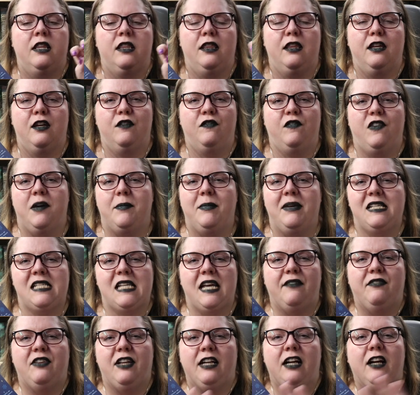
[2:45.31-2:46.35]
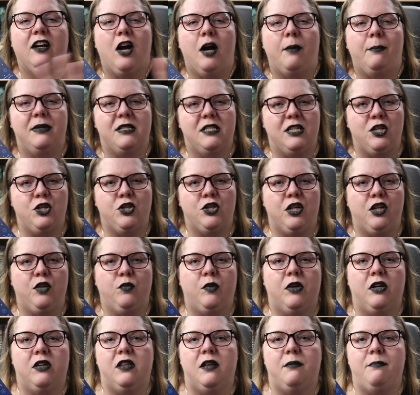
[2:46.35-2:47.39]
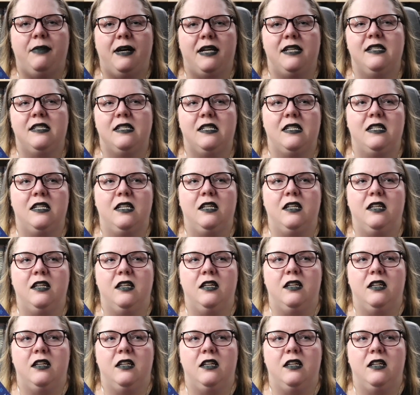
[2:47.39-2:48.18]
the families have like a competition where the best